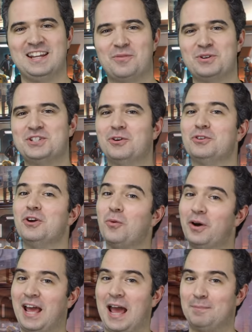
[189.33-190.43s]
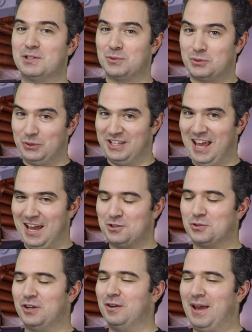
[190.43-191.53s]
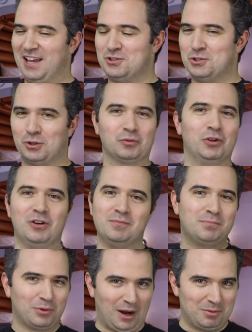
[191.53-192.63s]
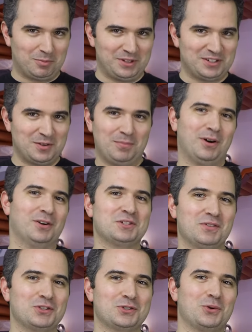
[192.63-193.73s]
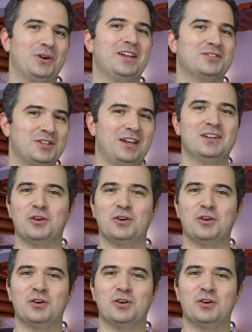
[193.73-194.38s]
Now, we don't know what happens between the Atrium and your room, probably some parts of the story as they,